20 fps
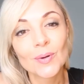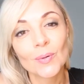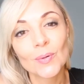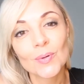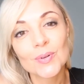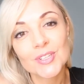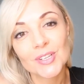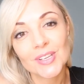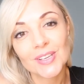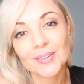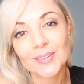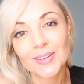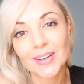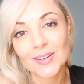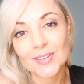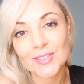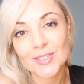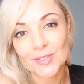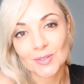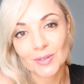or do you
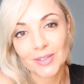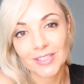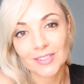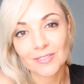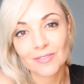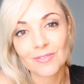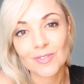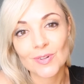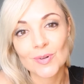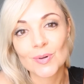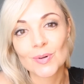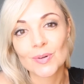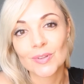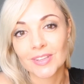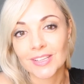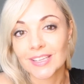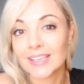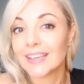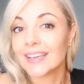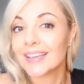go straight for
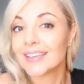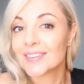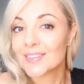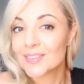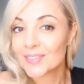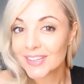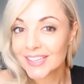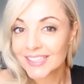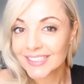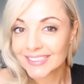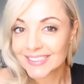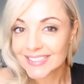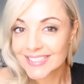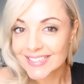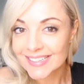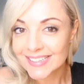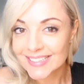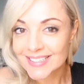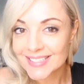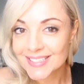the
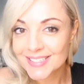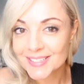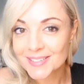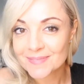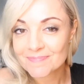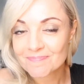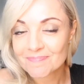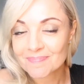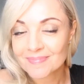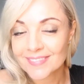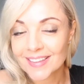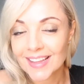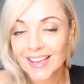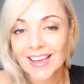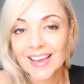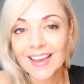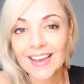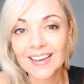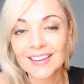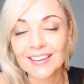ingredients list?
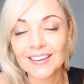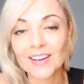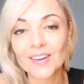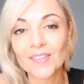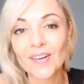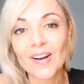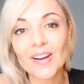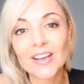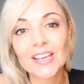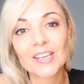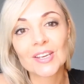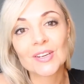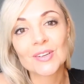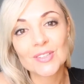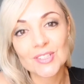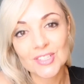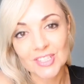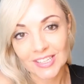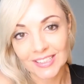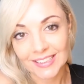Now, I
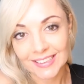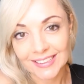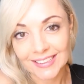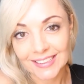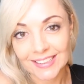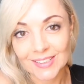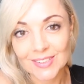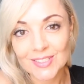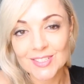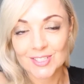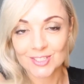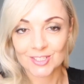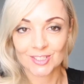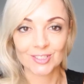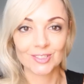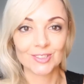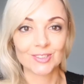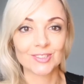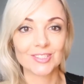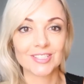usually used
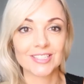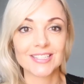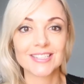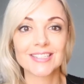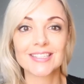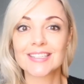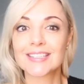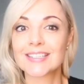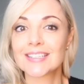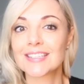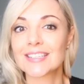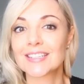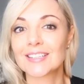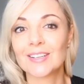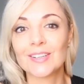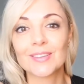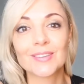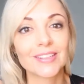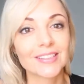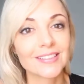to just
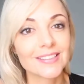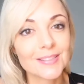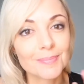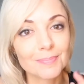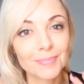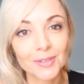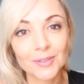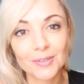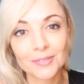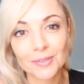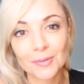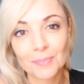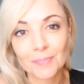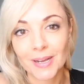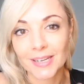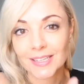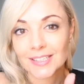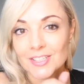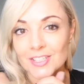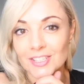look at beautiful
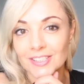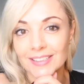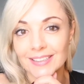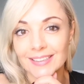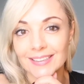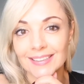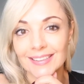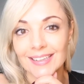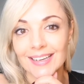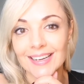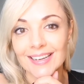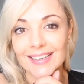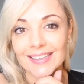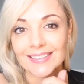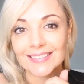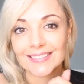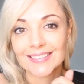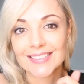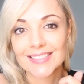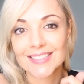packaging
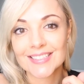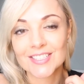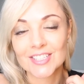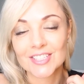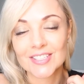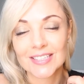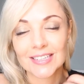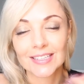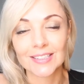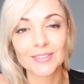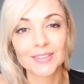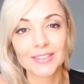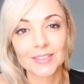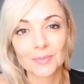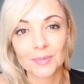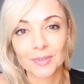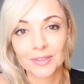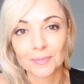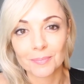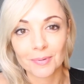and just look
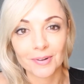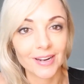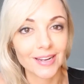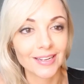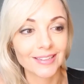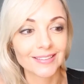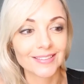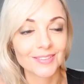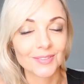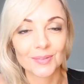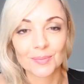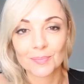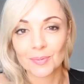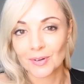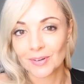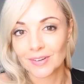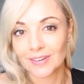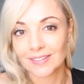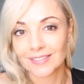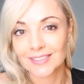at what the brand or the
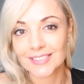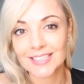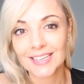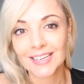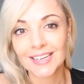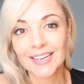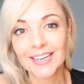product